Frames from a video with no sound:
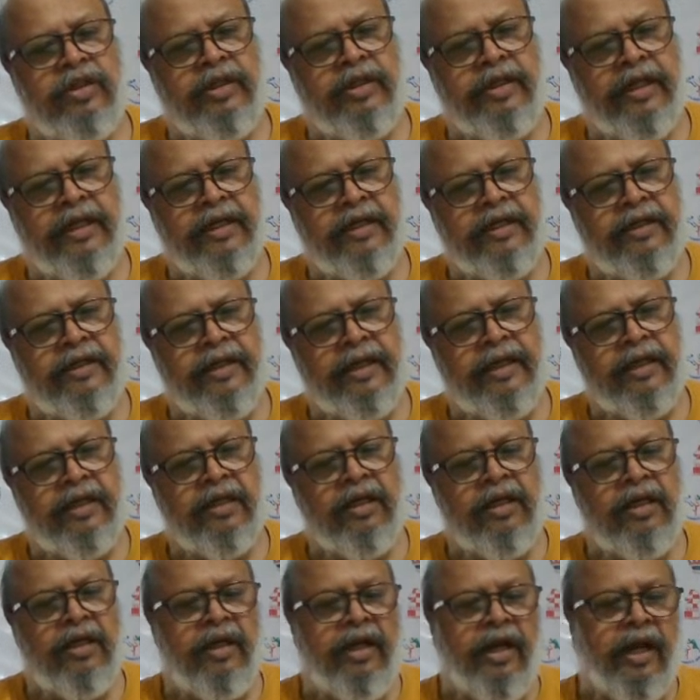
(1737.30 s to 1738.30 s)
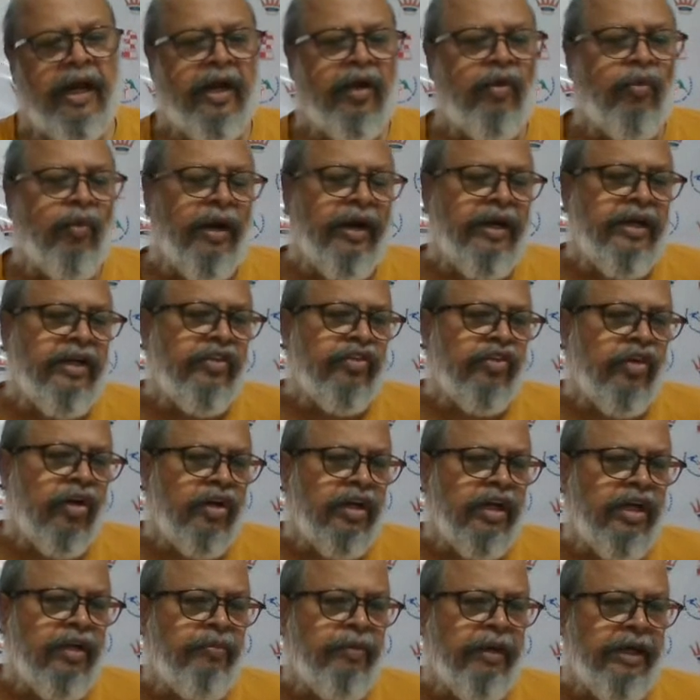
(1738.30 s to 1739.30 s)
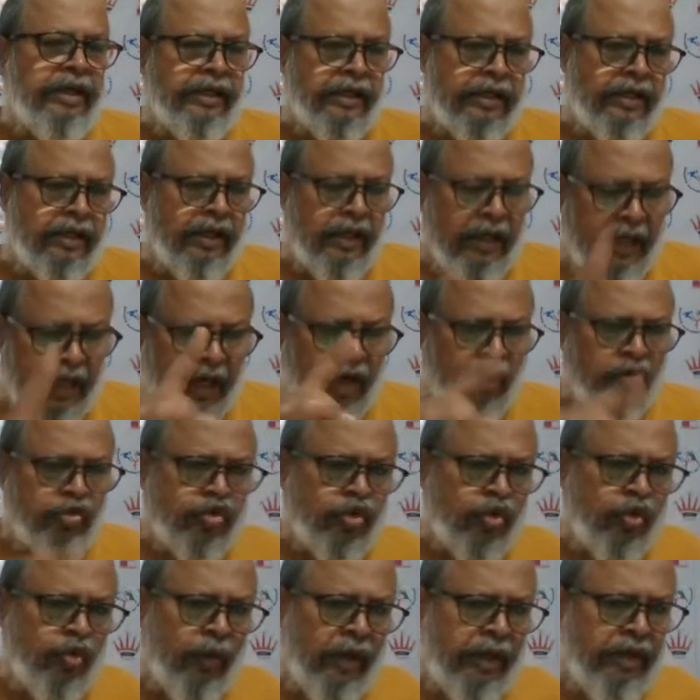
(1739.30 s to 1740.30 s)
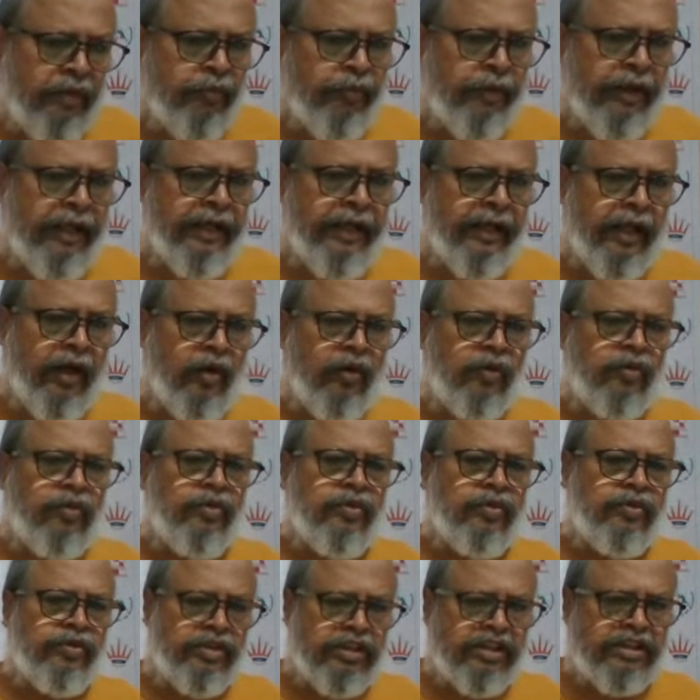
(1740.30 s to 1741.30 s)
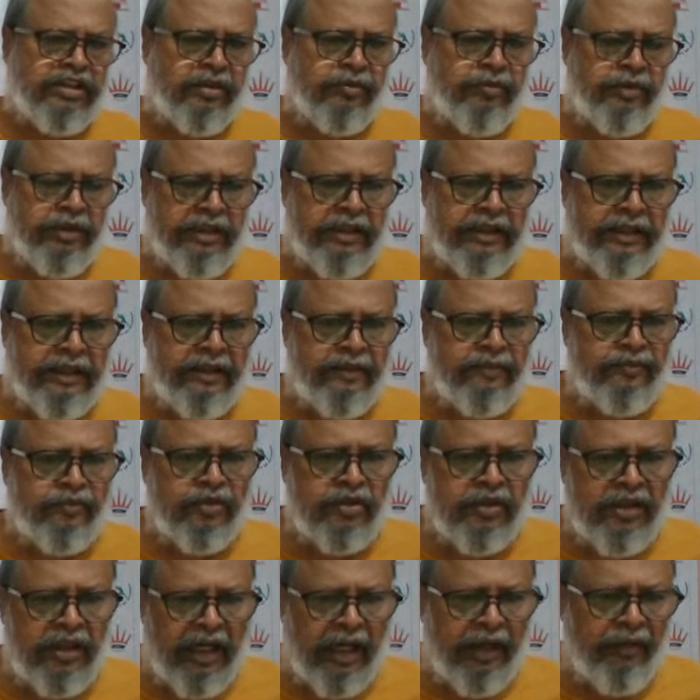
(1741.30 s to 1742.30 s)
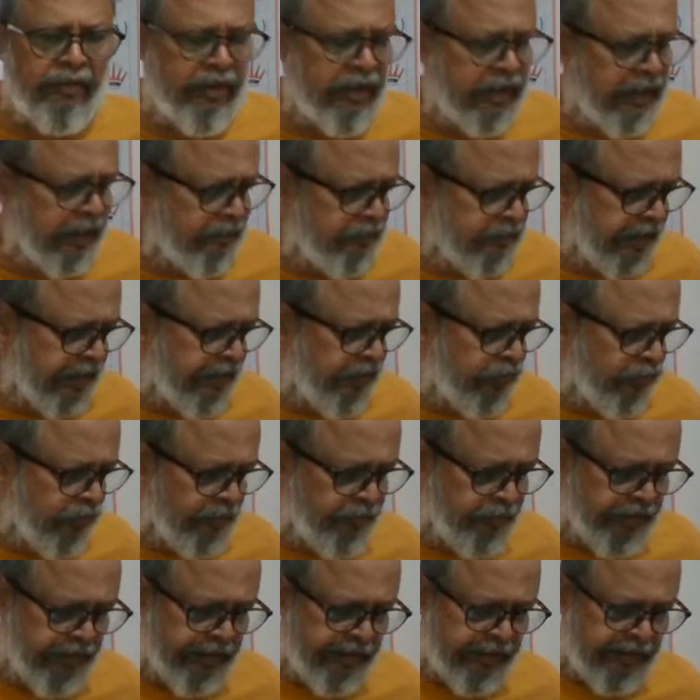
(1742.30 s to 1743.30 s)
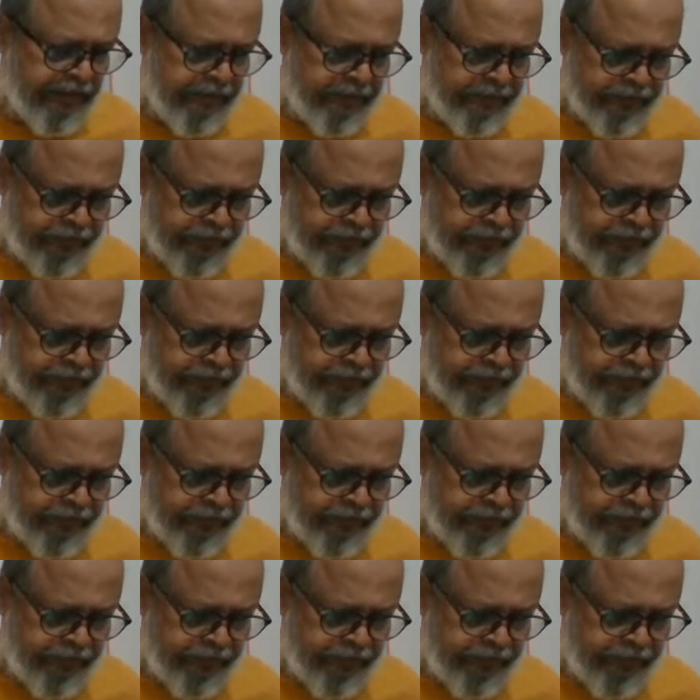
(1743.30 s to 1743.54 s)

Take. And white is already better. How should white play now? Just a minute. Huh? I will come right 1 minute.